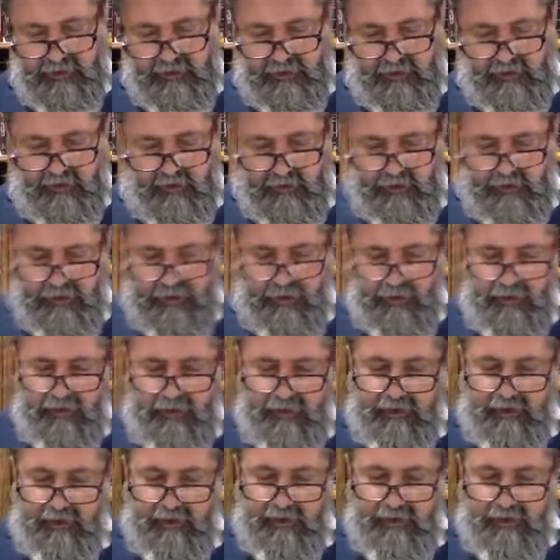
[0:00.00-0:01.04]
You know, the,
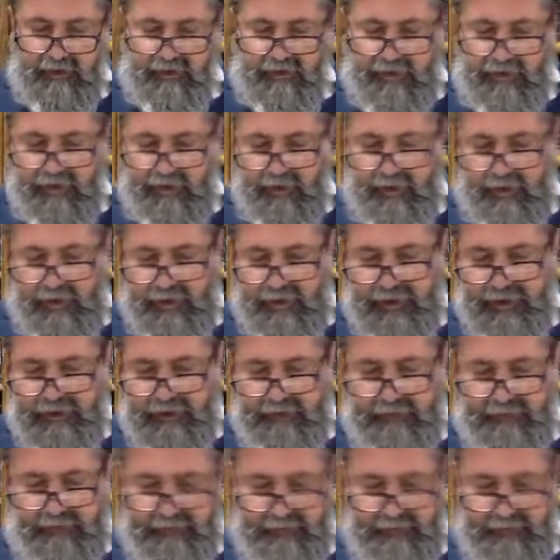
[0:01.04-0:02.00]
the word, by the way,